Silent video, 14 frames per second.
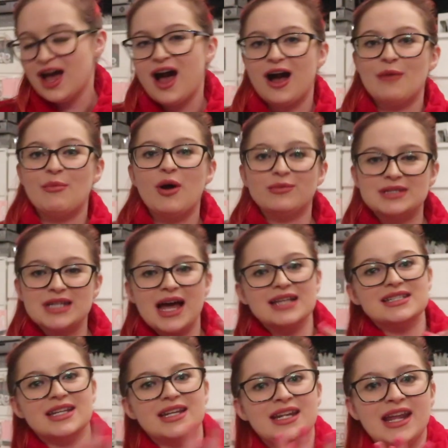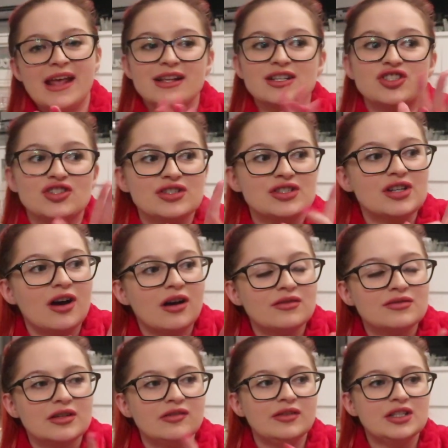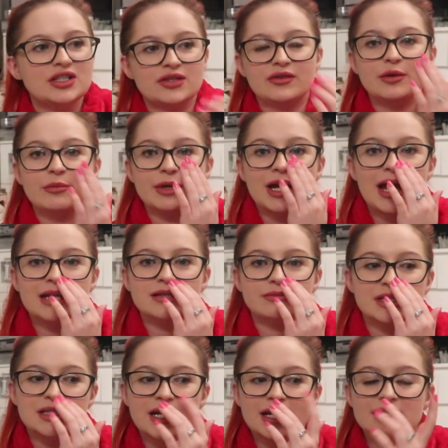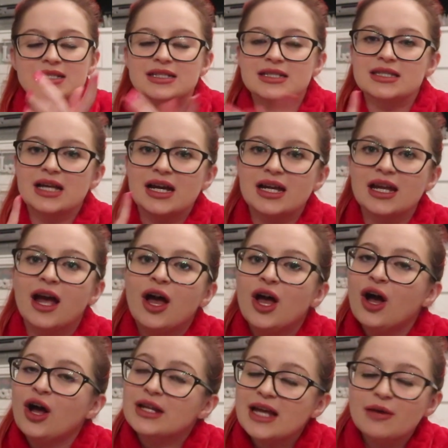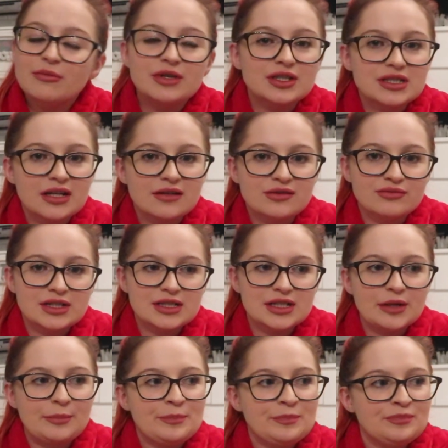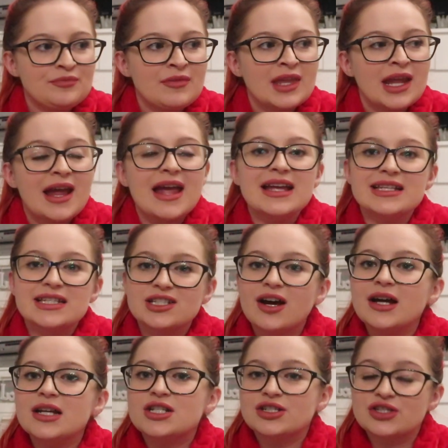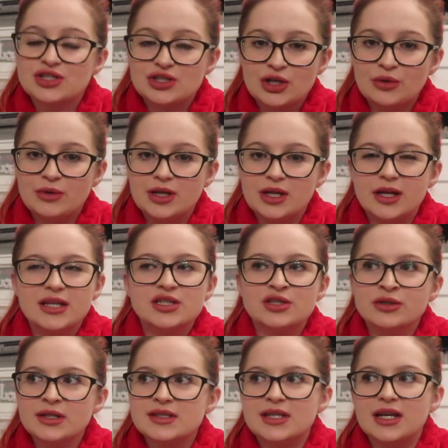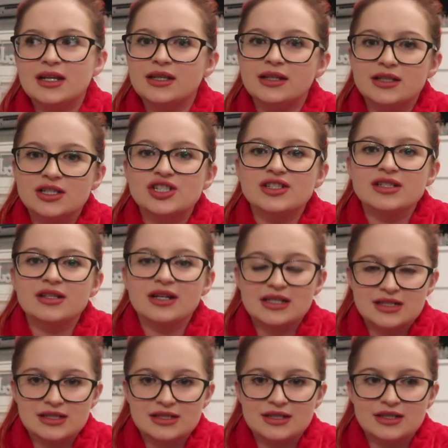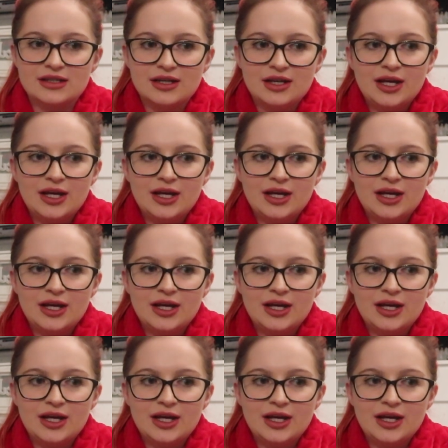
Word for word: I popped out to Next just after I finished filming. I had my text to say, yep, your stuff's ready. It started to snow here. It's not settling, it's just like sleet.